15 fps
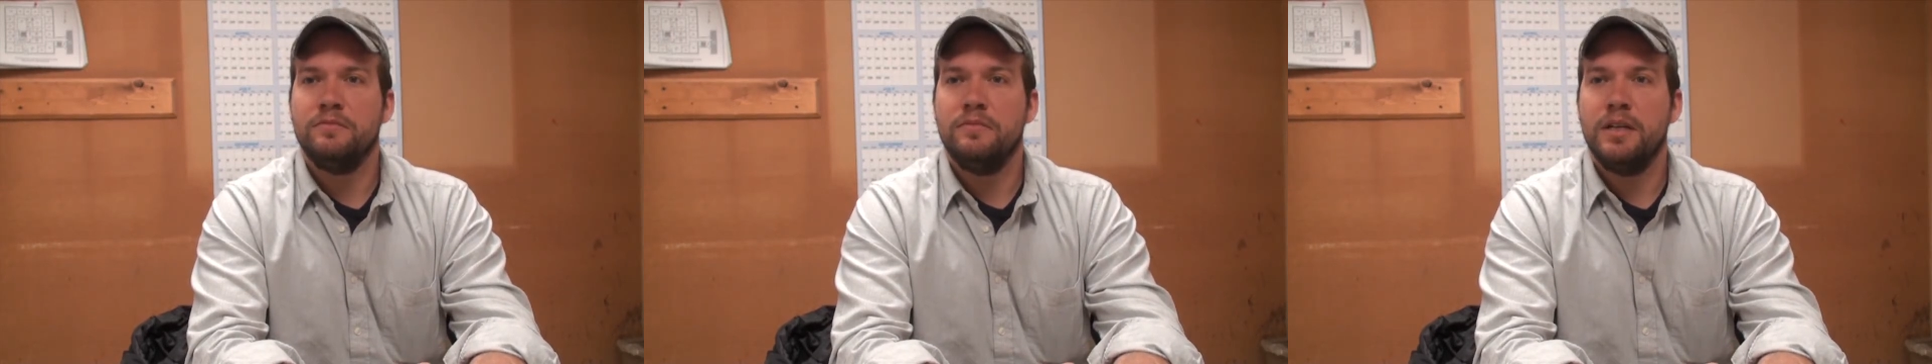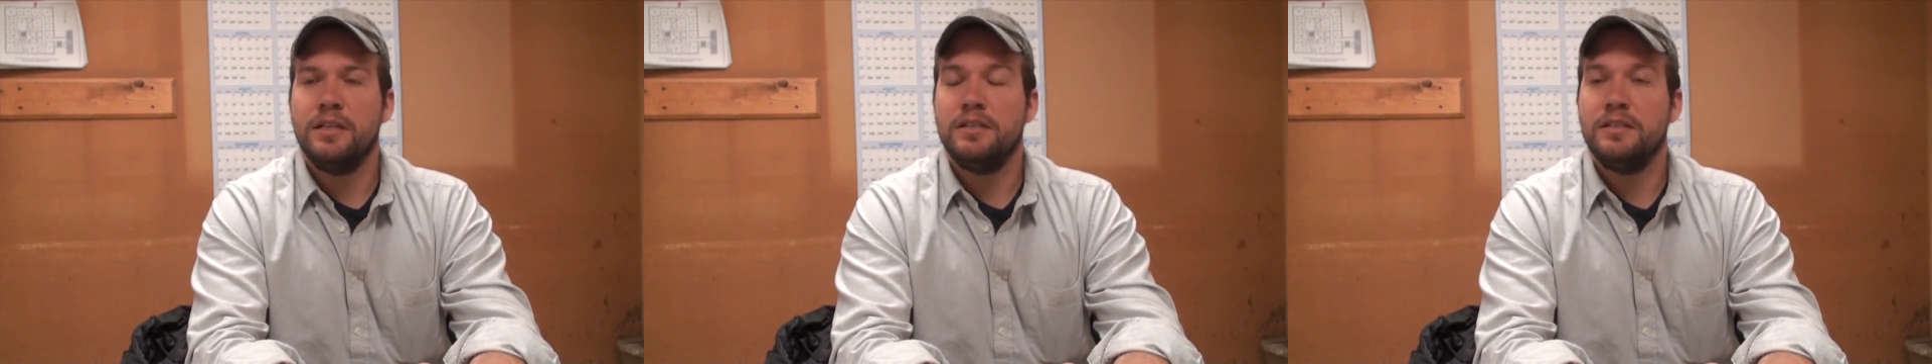
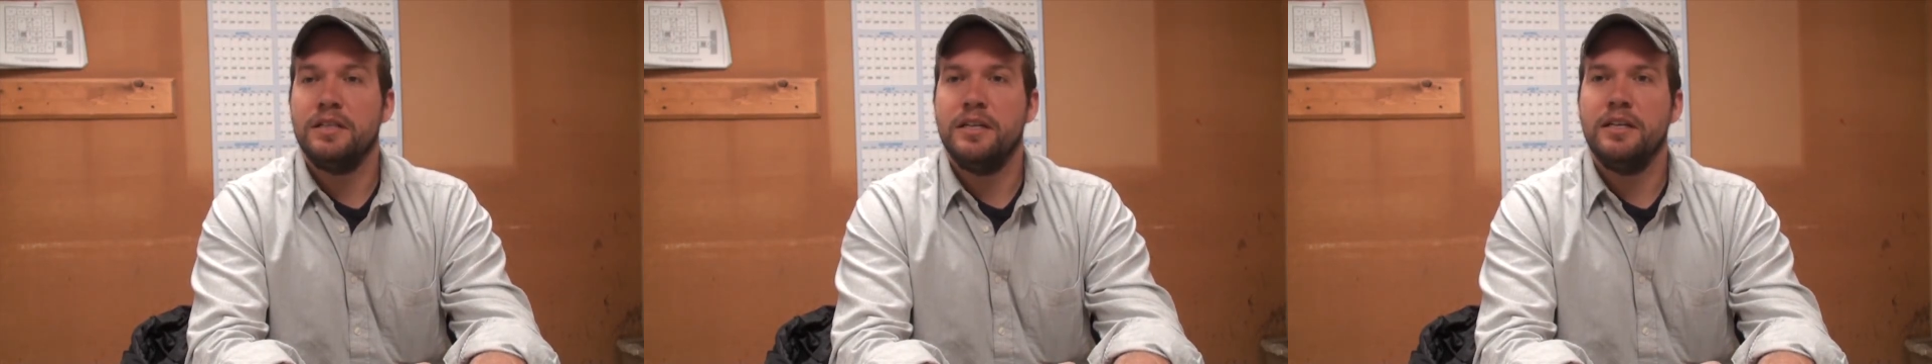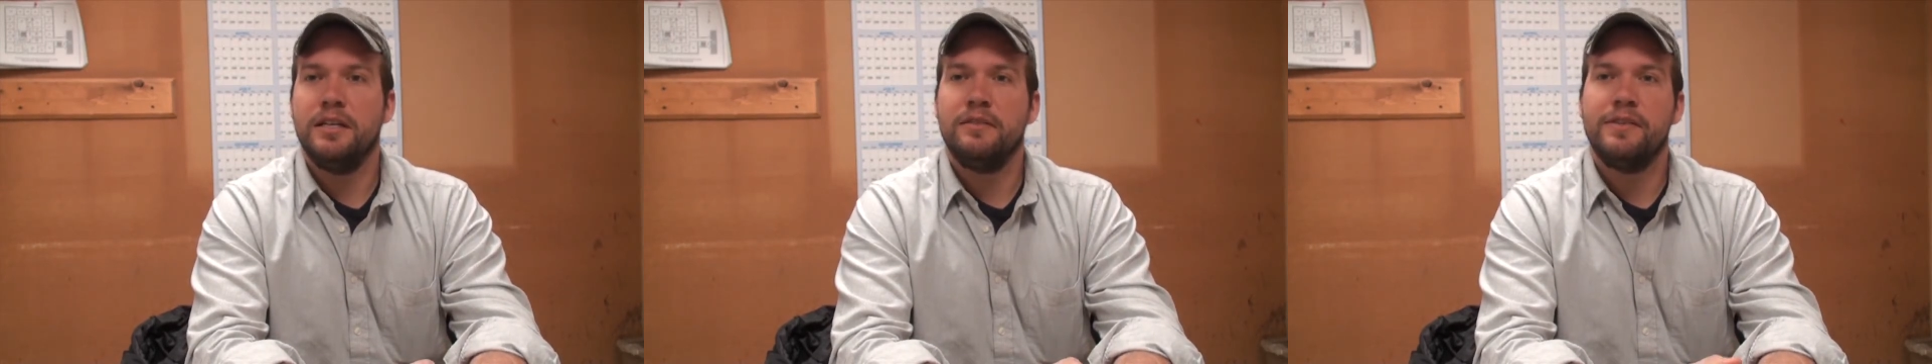and
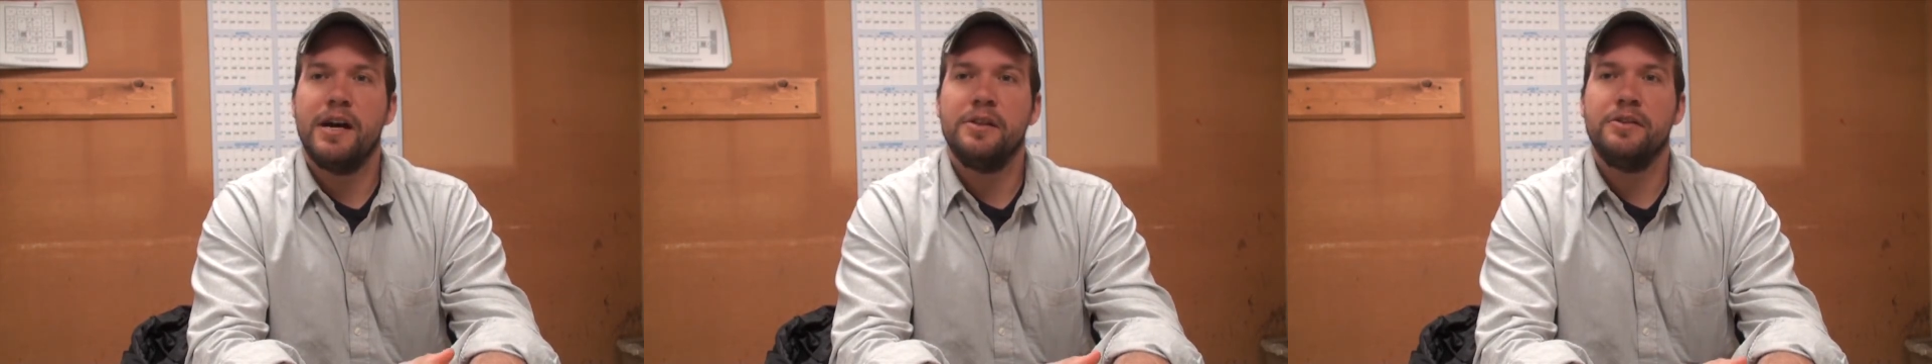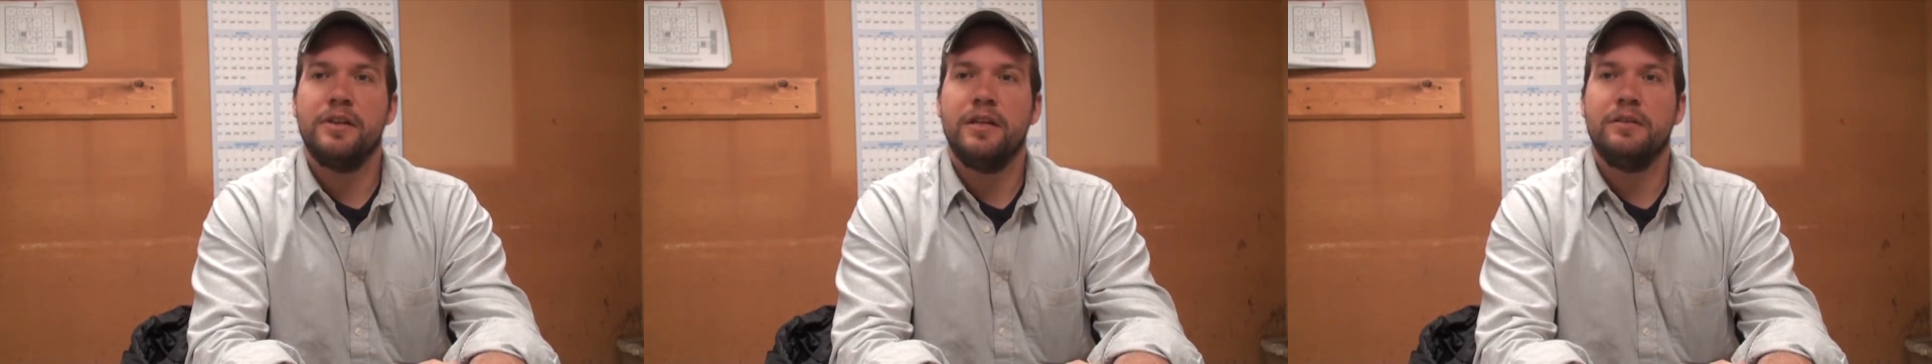seeding
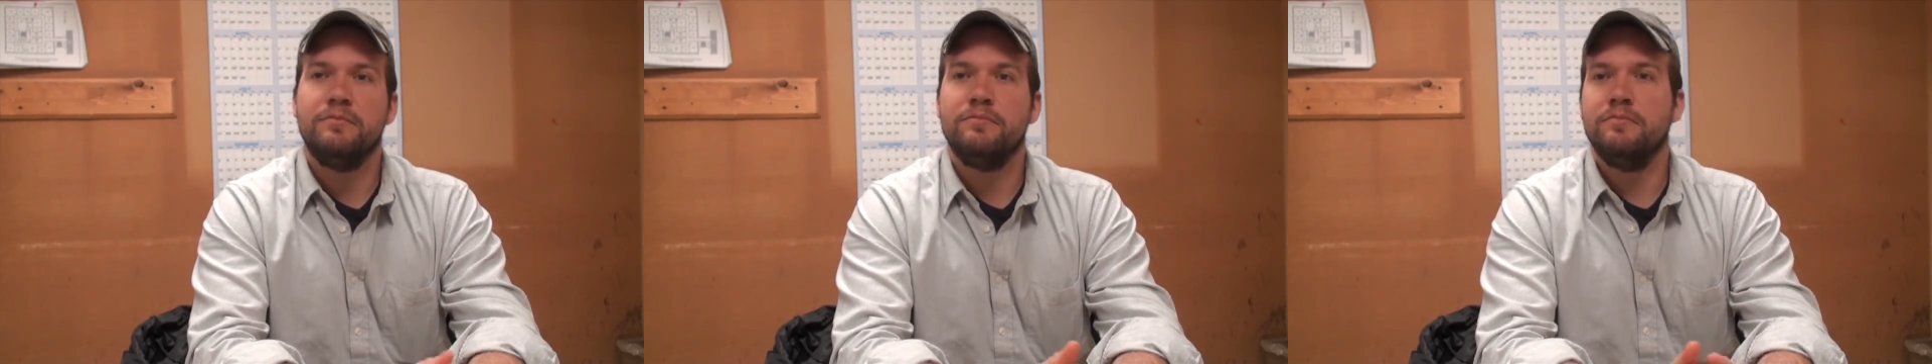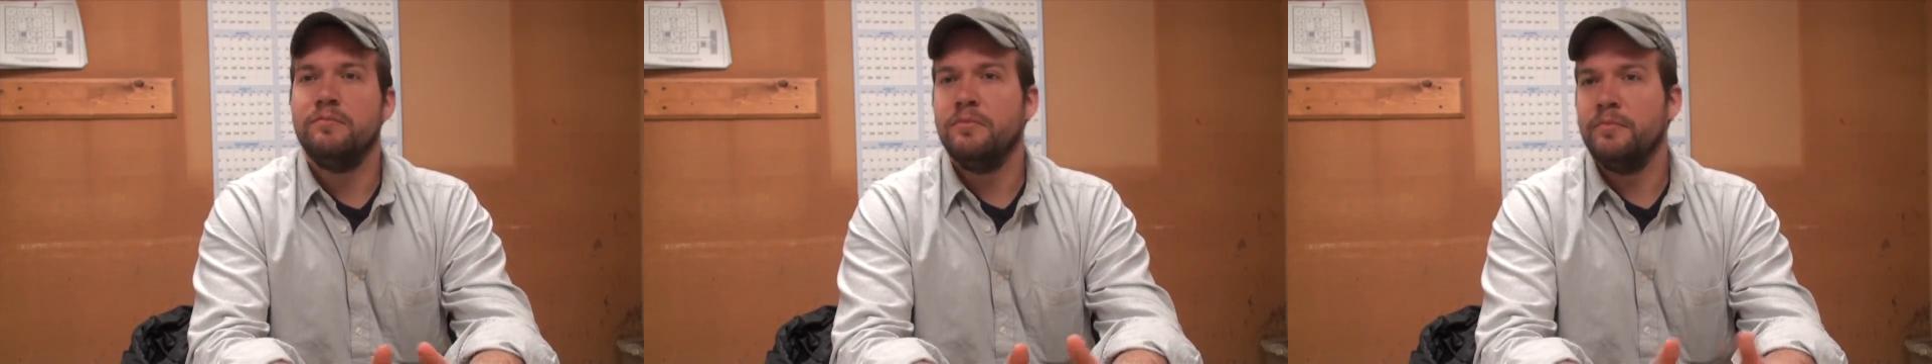rather than
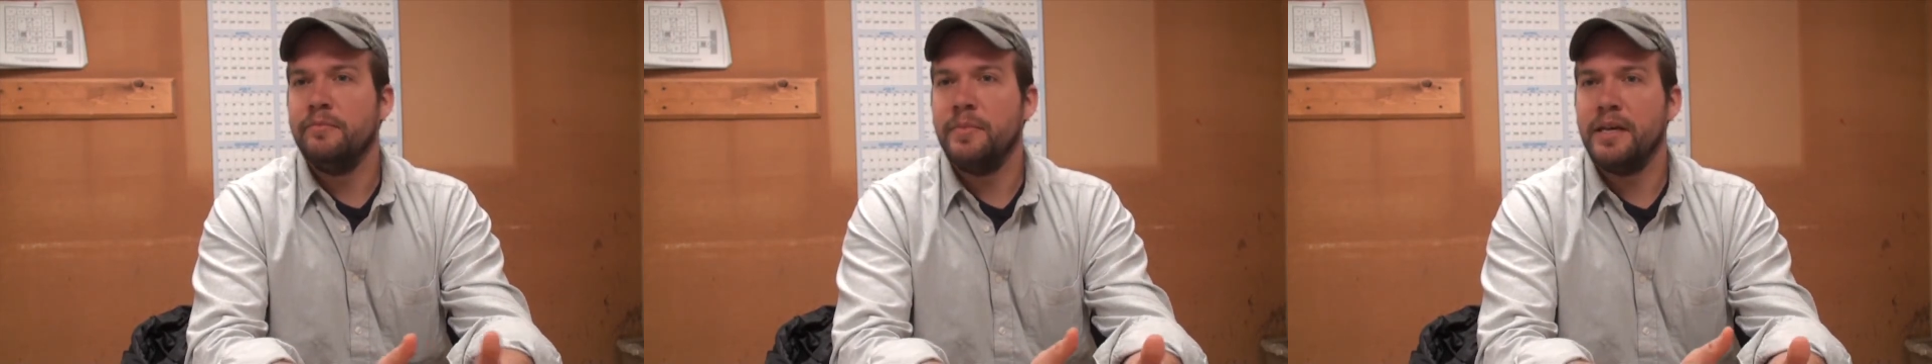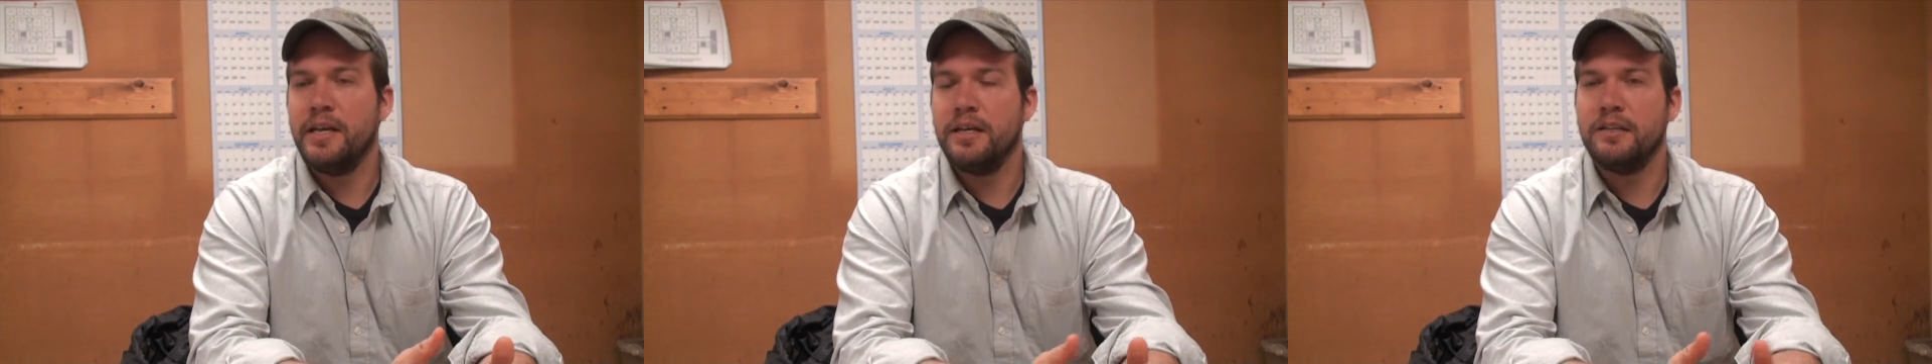being